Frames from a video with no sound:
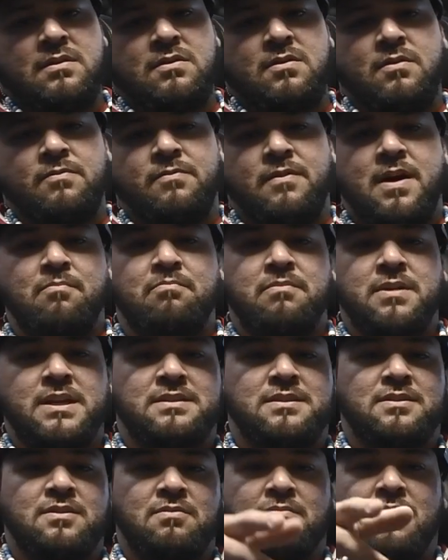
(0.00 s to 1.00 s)
If I
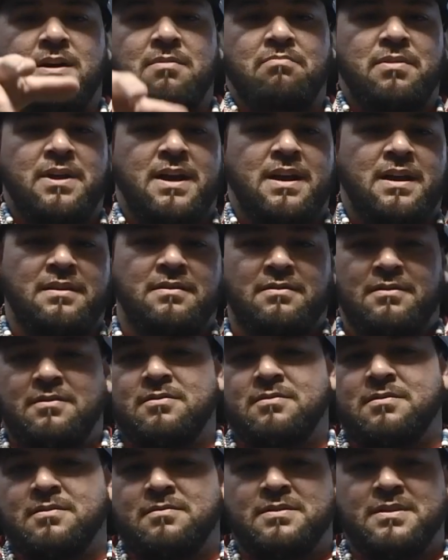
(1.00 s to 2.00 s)
missed you, my bad. You
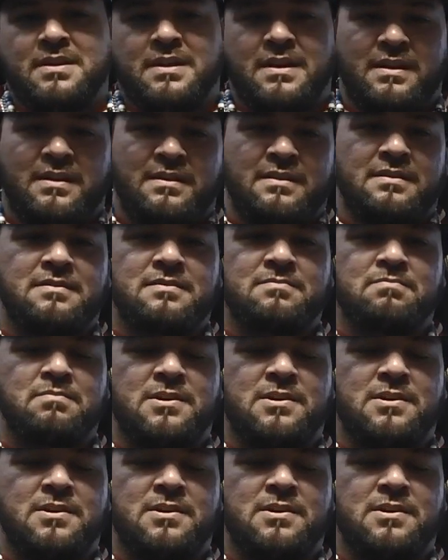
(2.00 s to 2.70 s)
know what I'm saying?